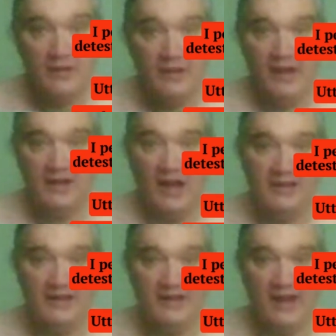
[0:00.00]
And God
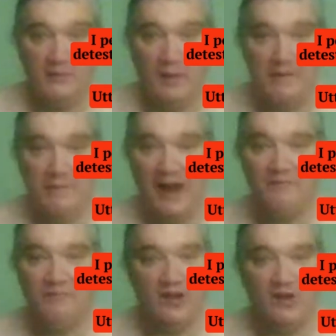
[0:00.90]
didn't take away my
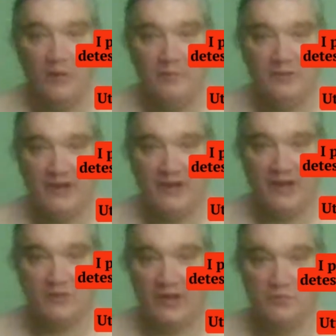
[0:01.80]
fucking
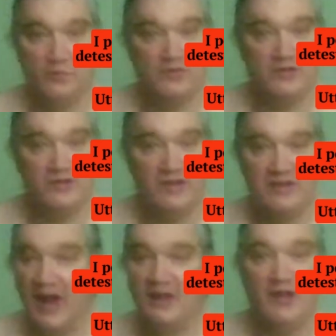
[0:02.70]
homosexual desires.
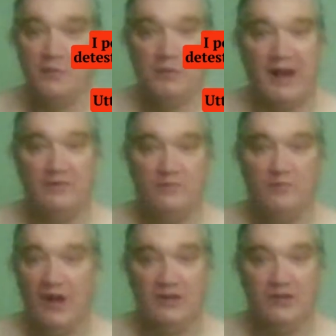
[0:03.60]
i tell you what I'd fucking